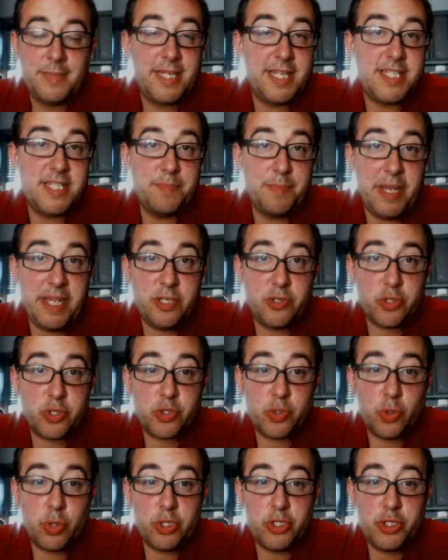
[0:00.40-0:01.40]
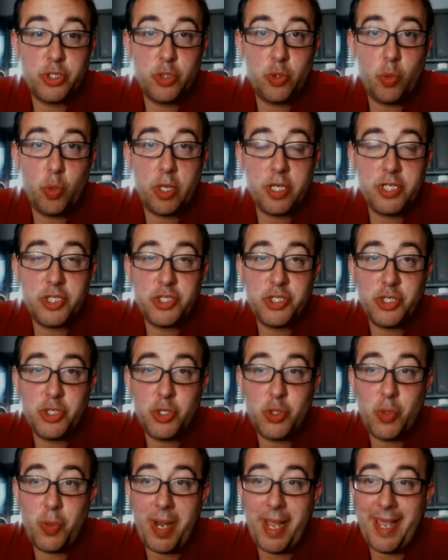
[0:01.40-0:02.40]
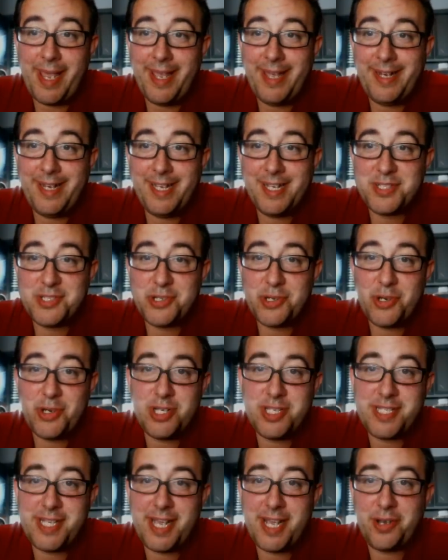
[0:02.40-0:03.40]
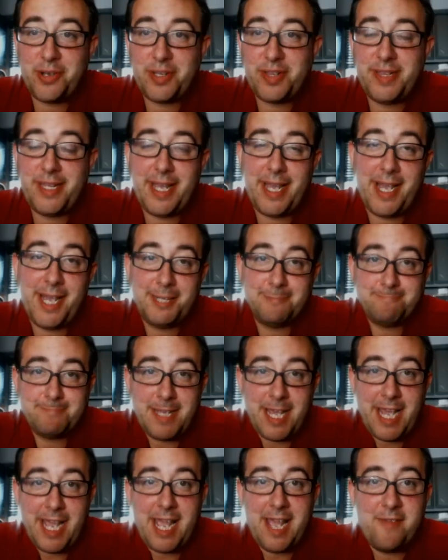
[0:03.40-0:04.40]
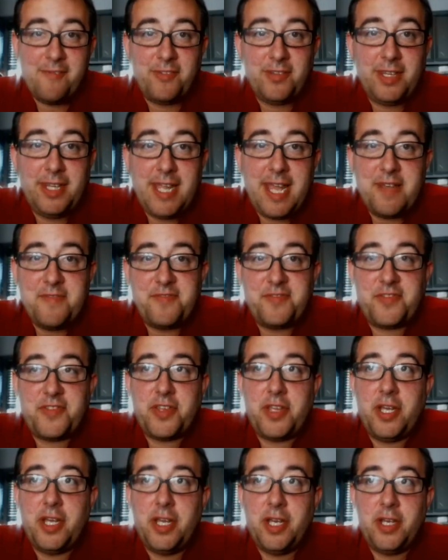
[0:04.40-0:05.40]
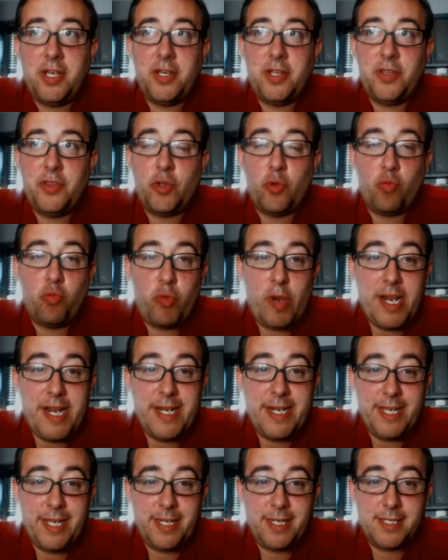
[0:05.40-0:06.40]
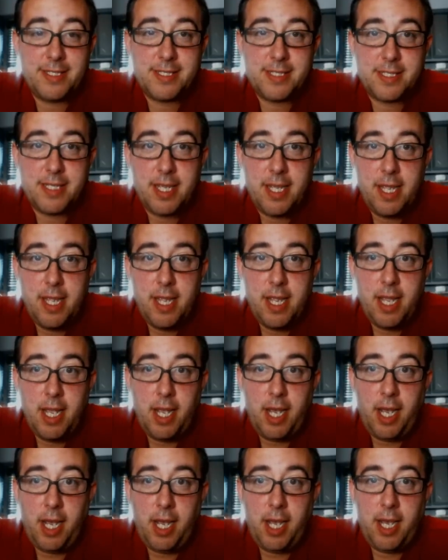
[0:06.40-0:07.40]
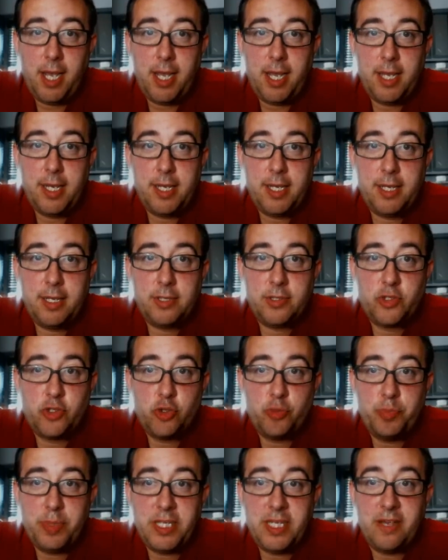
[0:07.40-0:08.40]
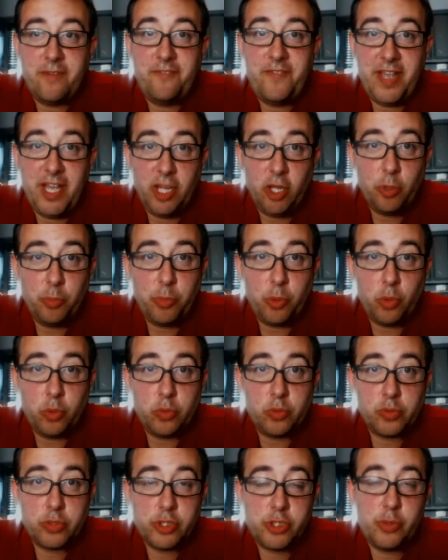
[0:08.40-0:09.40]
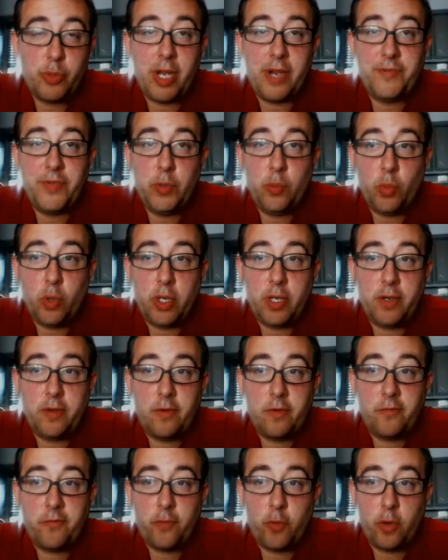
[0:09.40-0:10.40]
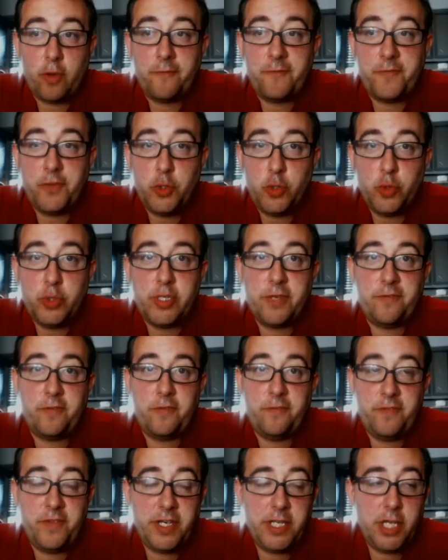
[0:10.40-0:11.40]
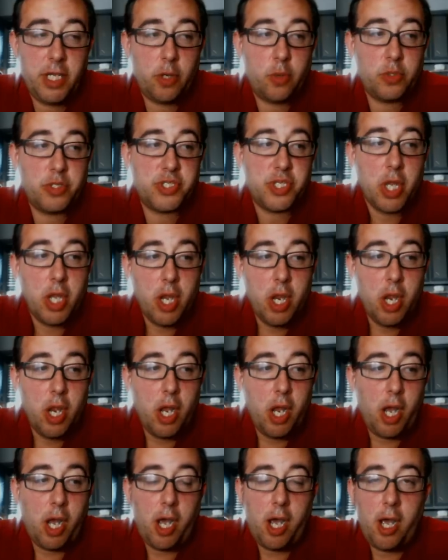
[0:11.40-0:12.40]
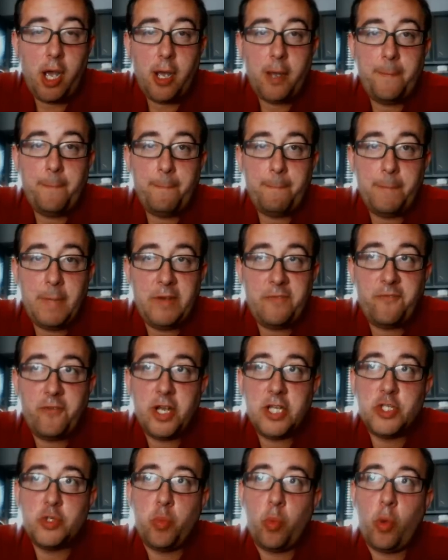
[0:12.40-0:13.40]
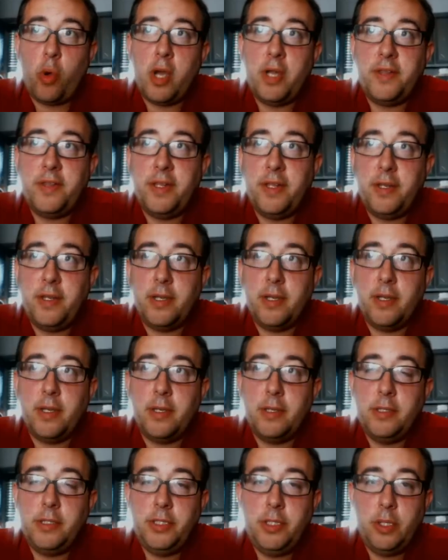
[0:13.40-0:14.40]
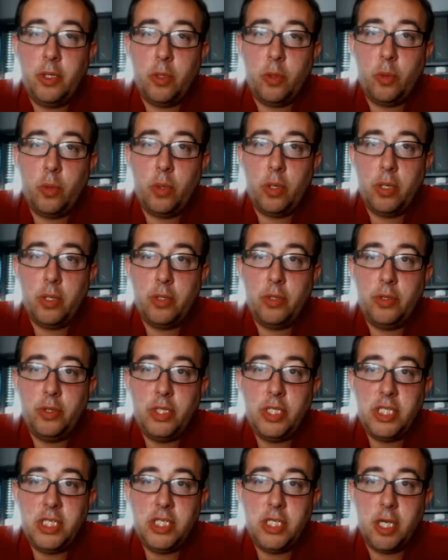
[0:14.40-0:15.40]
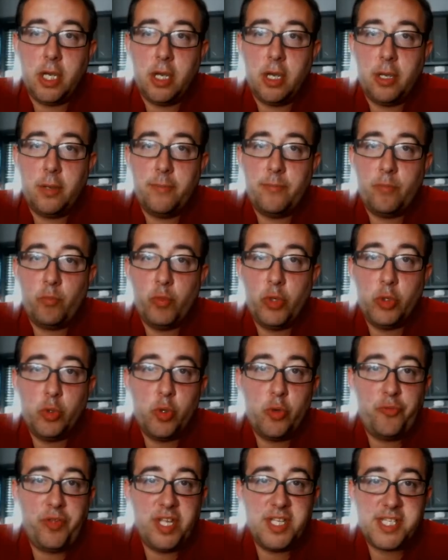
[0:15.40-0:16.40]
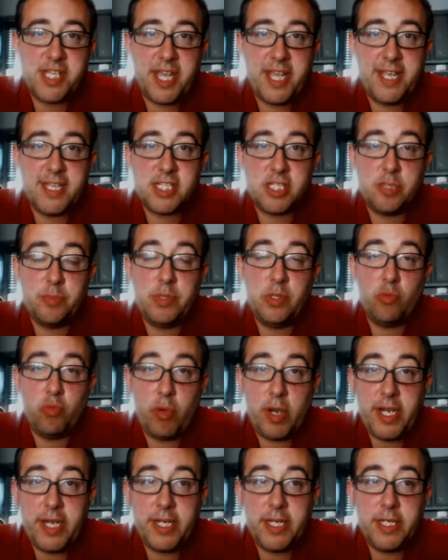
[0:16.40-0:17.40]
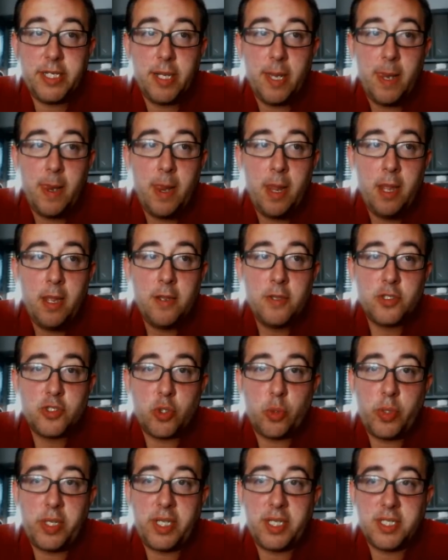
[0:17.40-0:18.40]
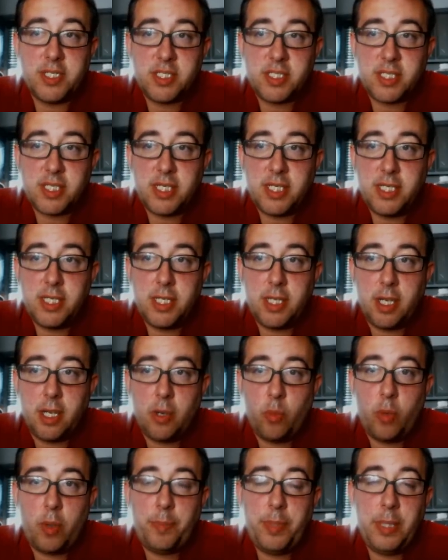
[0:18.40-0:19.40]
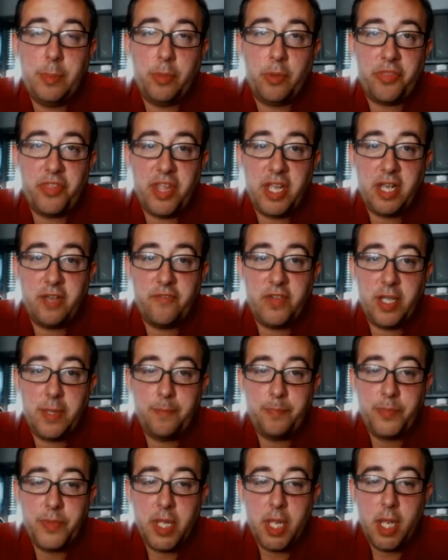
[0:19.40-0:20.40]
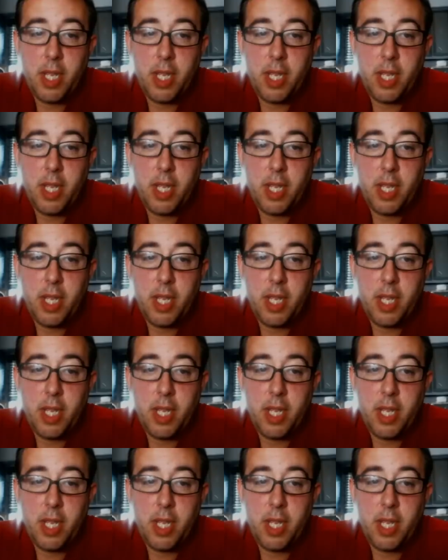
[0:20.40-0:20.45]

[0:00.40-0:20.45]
This is MatrixLord 212, and it turns out that I have left the ratings to be available to everyone for a few different videos. My friends wanted, the Real Hoovians cast to be rated so we could see what people think of it.